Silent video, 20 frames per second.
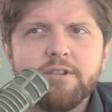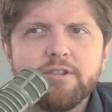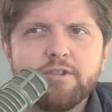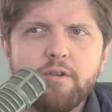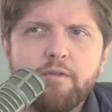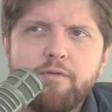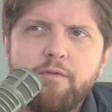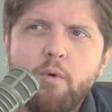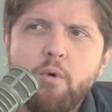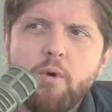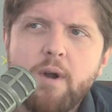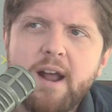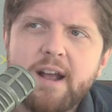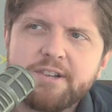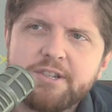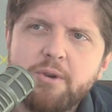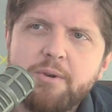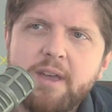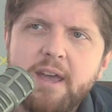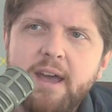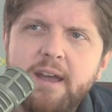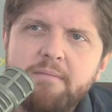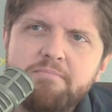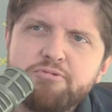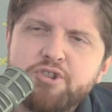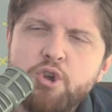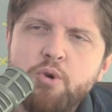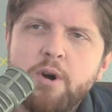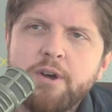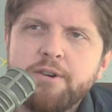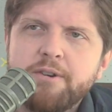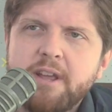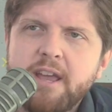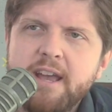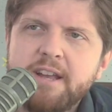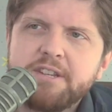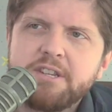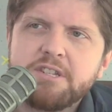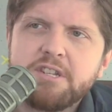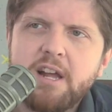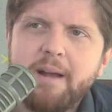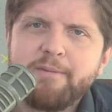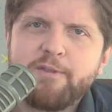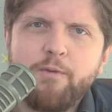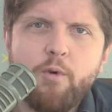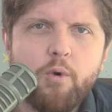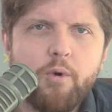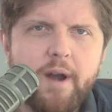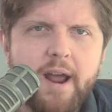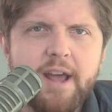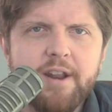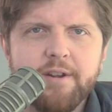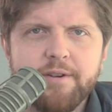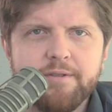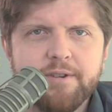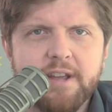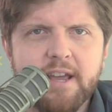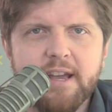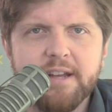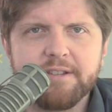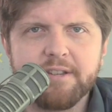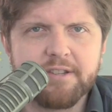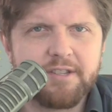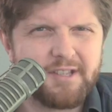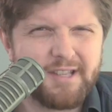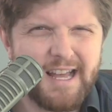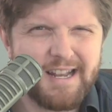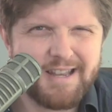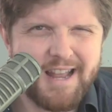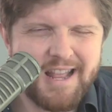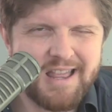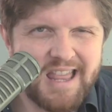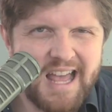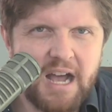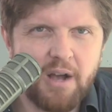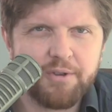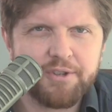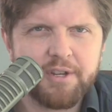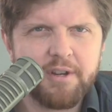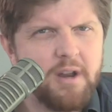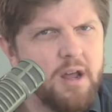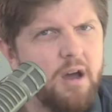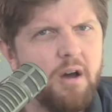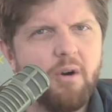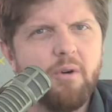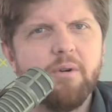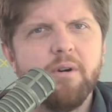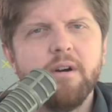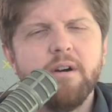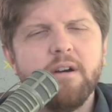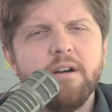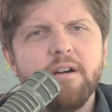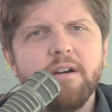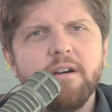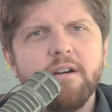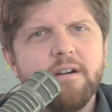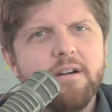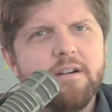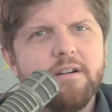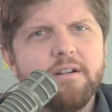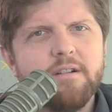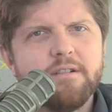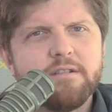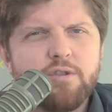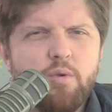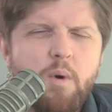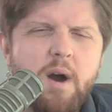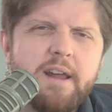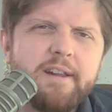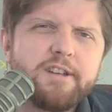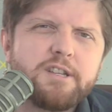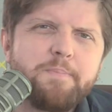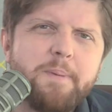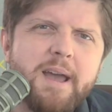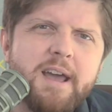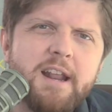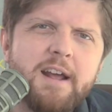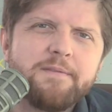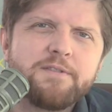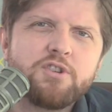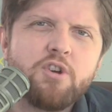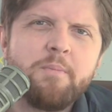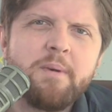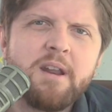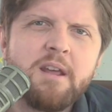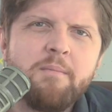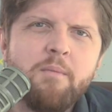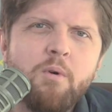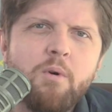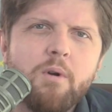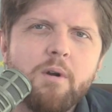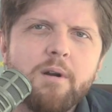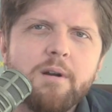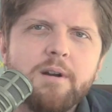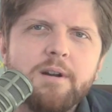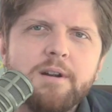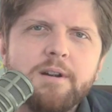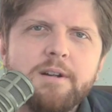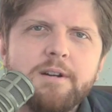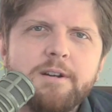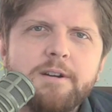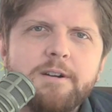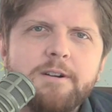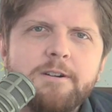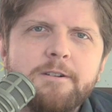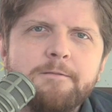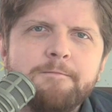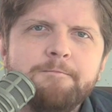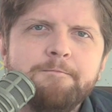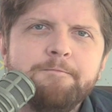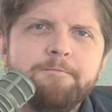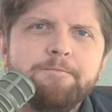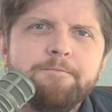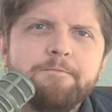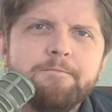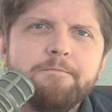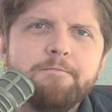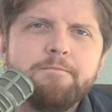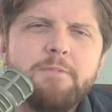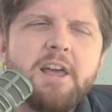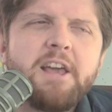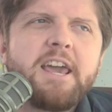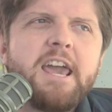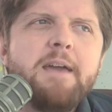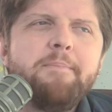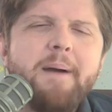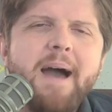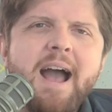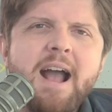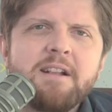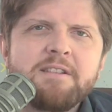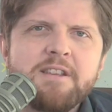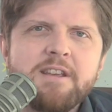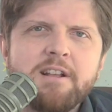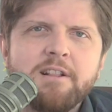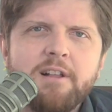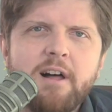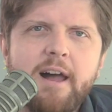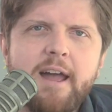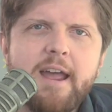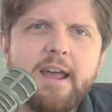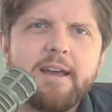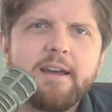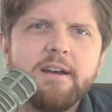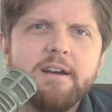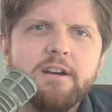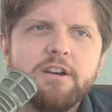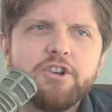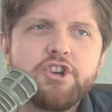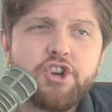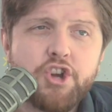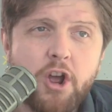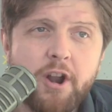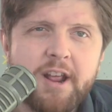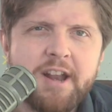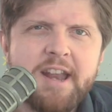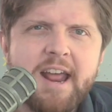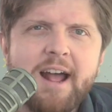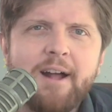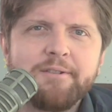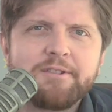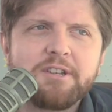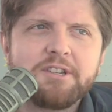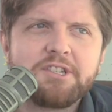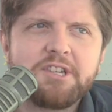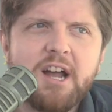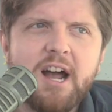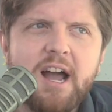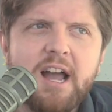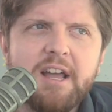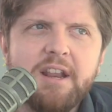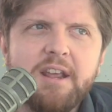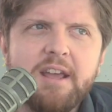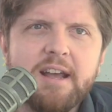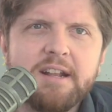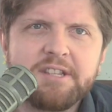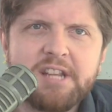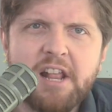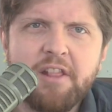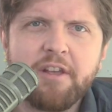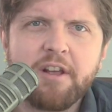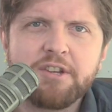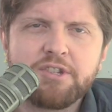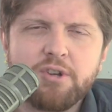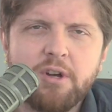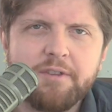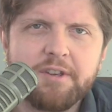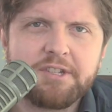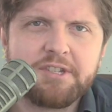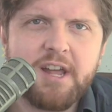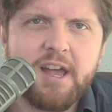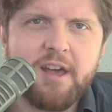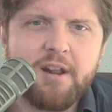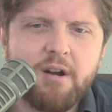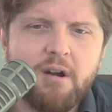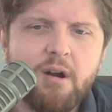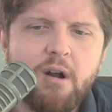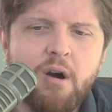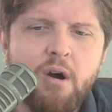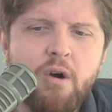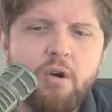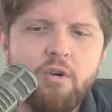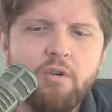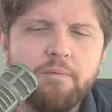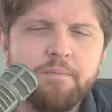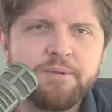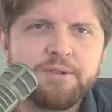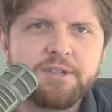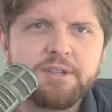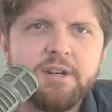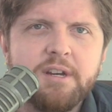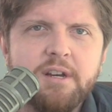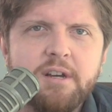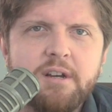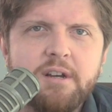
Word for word: So 4x. Okay, 200 cases times 4, 800 cases. Is that 10,000? No. So why does Spain have so many more? They keep acting like shutting down society and telling us all to stay in our homes